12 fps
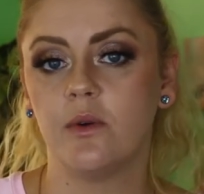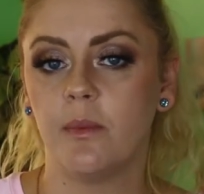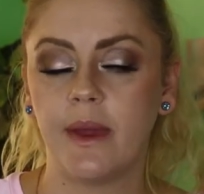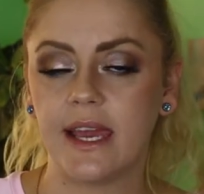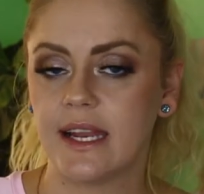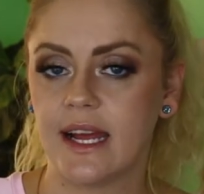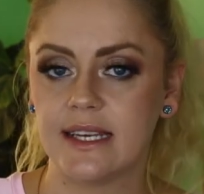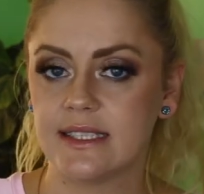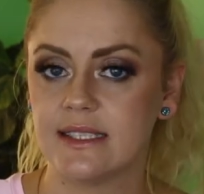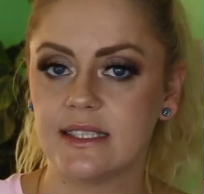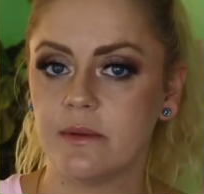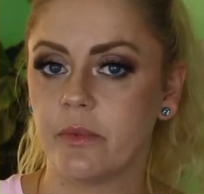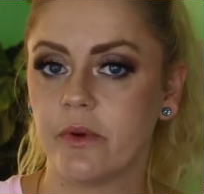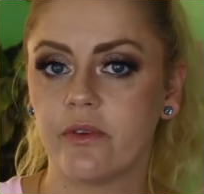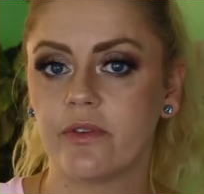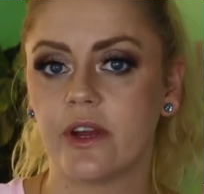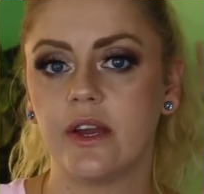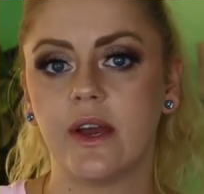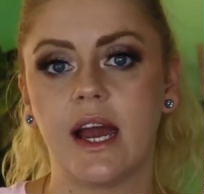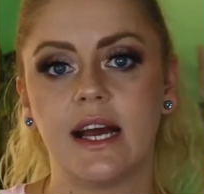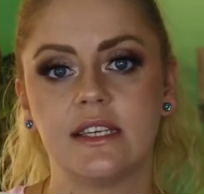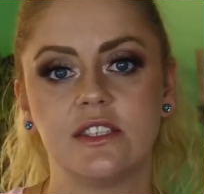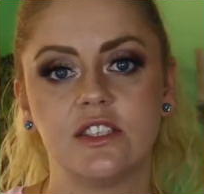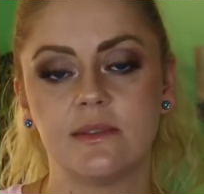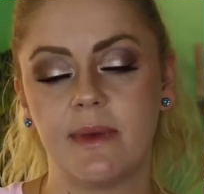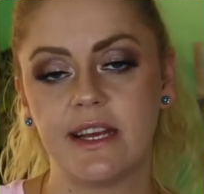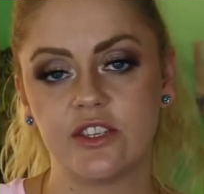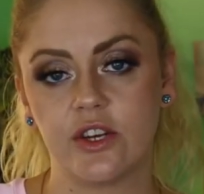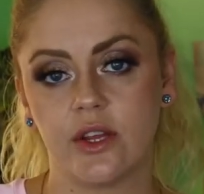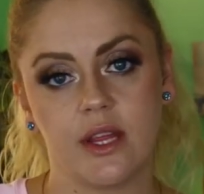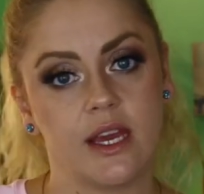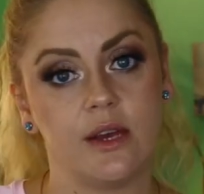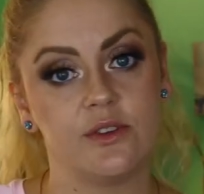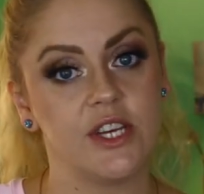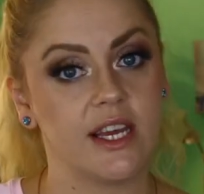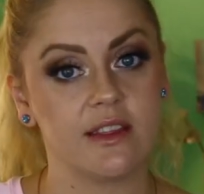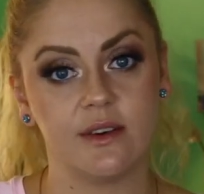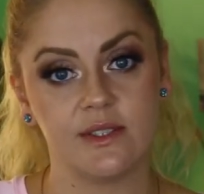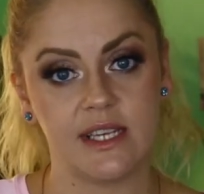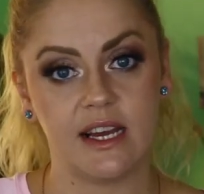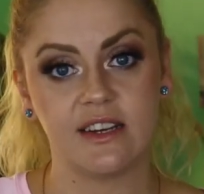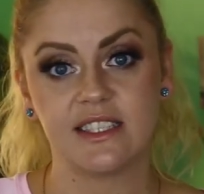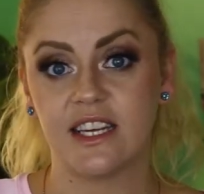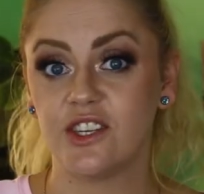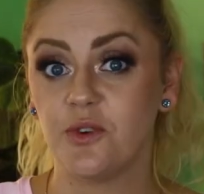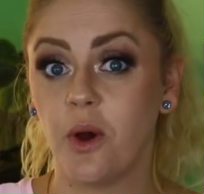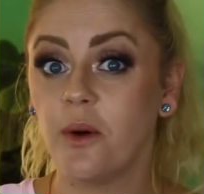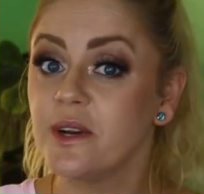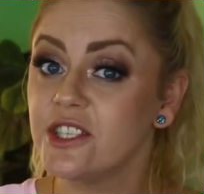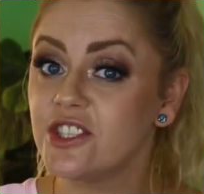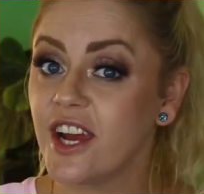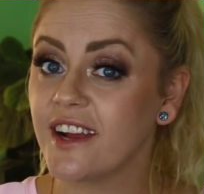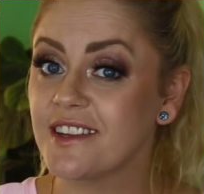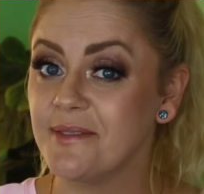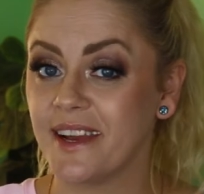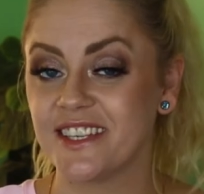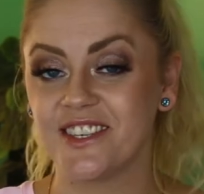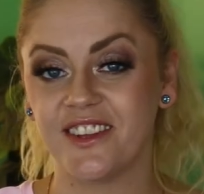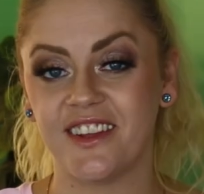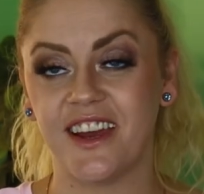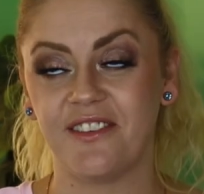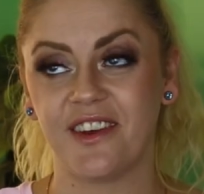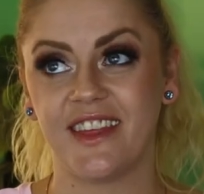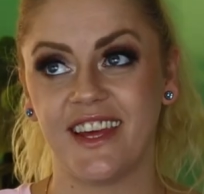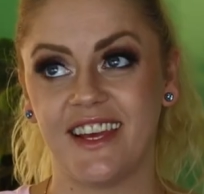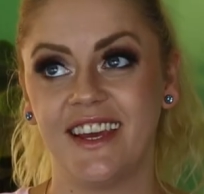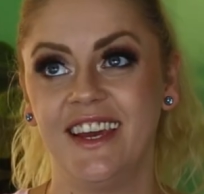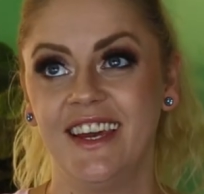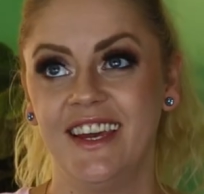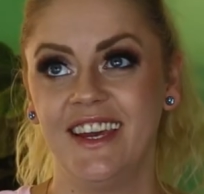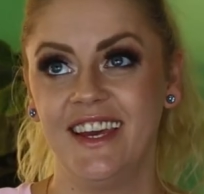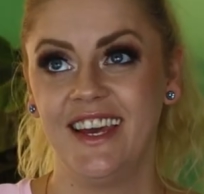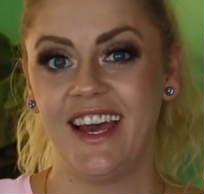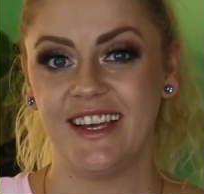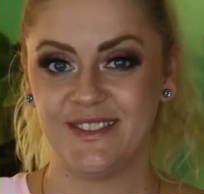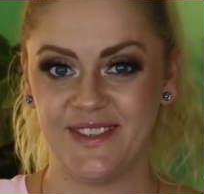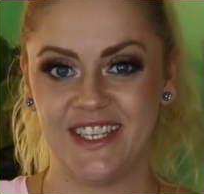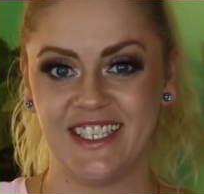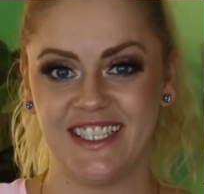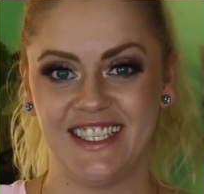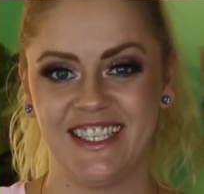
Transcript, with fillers: We'll make it nice and simple for you guys. Just make sure that you check those out, because I do always check to make sure that everything has been done.